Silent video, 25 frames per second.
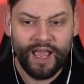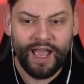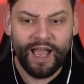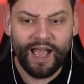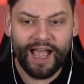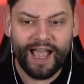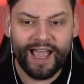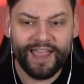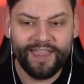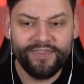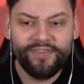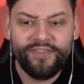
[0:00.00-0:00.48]

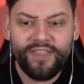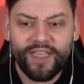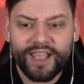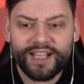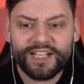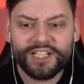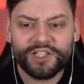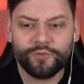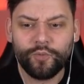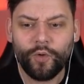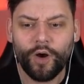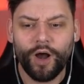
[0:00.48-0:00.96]
And
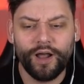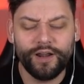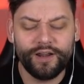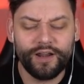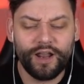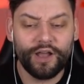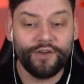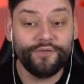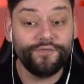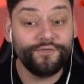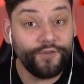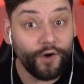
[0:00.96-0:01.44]
this one,
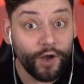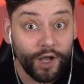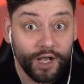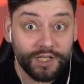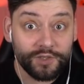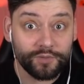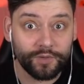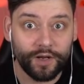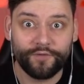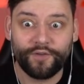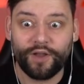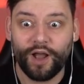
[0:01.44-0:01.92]

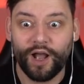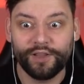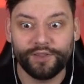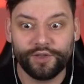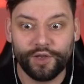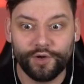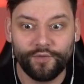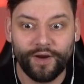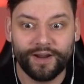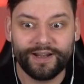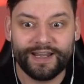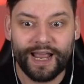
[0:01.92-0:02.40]
first one I've got to
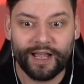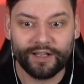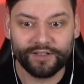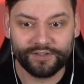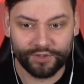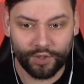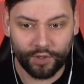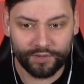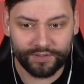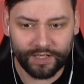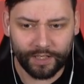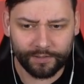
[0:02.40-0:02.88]
do right now is
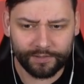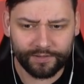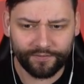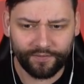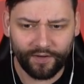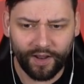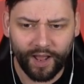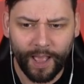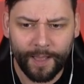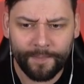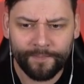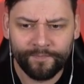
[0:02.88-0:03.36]
No Time to
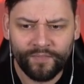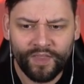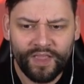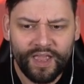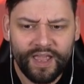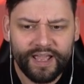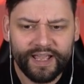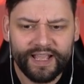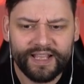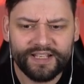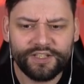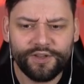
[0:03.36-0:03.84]
Fly,
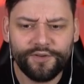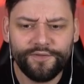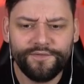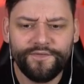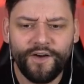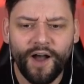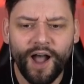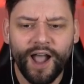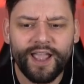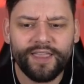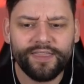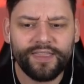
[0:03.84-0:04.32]
is to
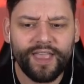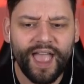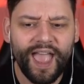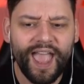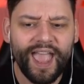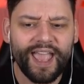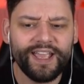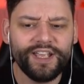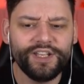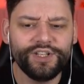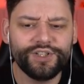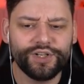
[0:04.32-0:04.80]
find the
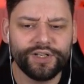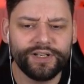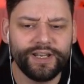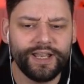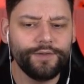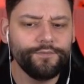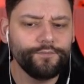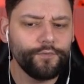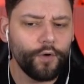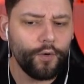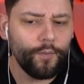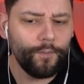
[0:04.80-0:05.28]
agent
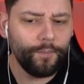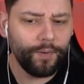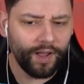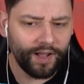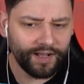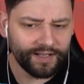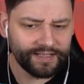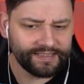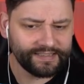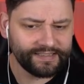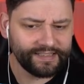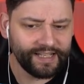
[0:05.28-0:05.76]
in
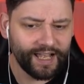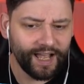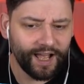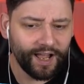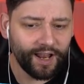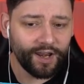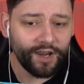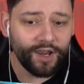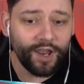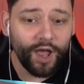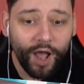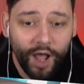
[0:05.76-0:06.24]
Robloxia,
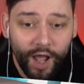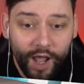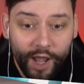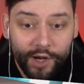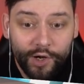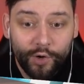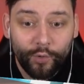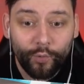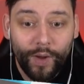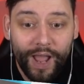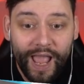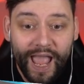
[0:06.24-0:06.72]

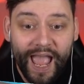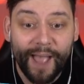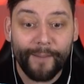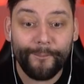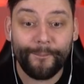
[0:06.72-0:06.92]
learn where a